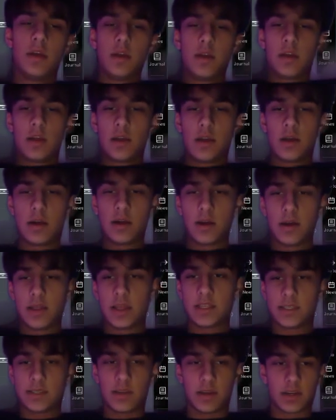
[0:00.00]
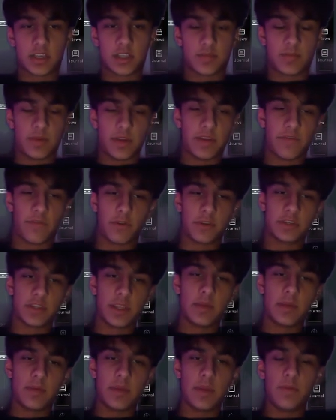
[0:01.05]
That sucks, but
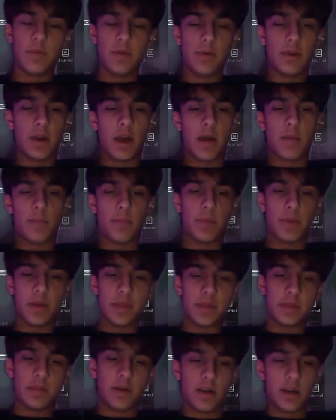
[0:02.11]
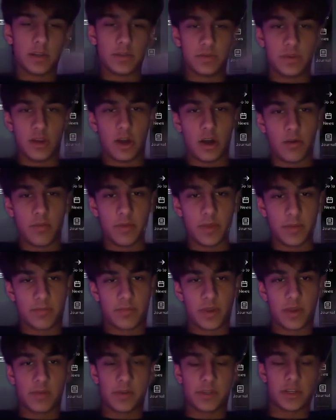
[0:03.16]
unfortunately, yeah, we were up in the longs. We
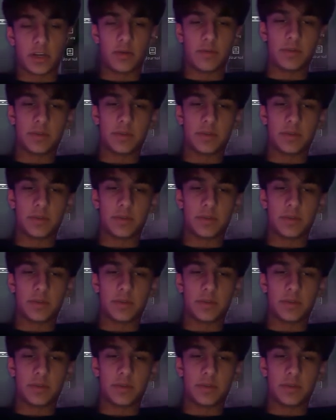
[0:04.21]
pretty much almost